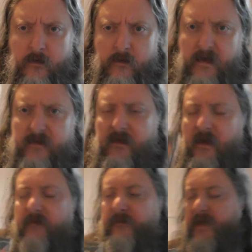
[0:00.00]
That's the
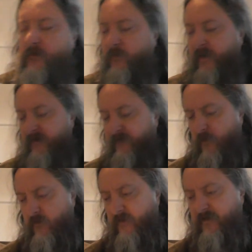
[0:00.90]
kind of thing you would be
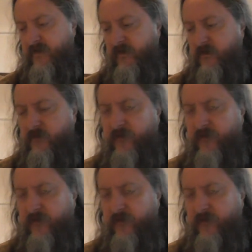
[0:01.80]
involved with, isn't it? Because